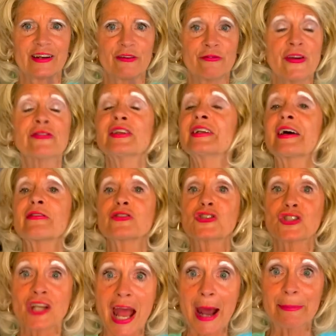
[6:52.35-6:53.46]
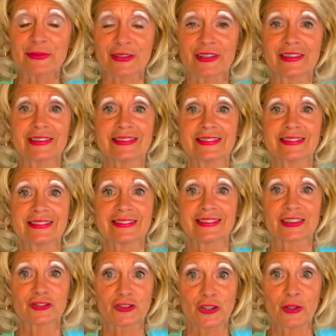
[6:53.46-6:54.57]
59th chapter,
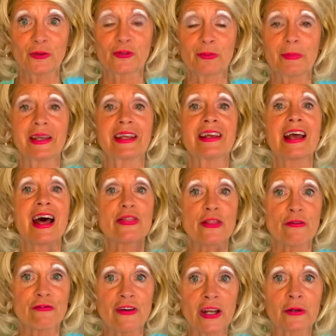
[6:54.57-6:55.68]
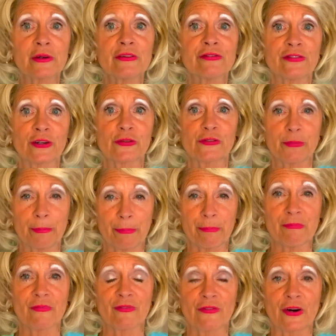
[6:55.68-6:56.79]
excuse me, the very first
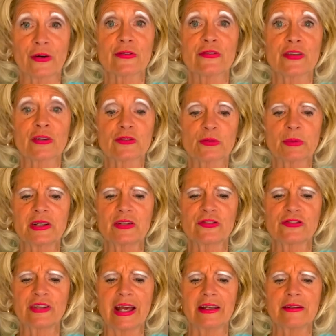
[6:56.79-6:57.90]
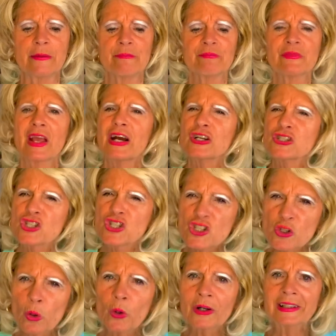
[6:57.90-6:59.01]
verse. Here's what he said
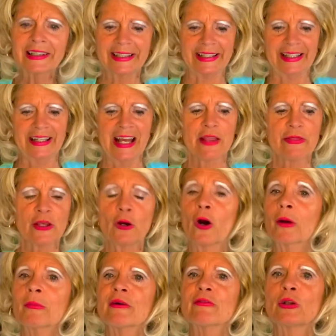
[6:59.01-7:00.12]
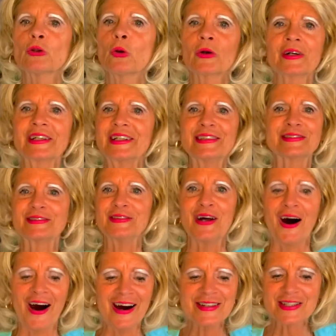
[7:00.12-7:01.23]
Surely the arm of the Lord is
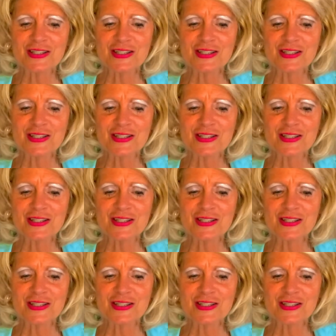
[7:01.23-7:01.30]
not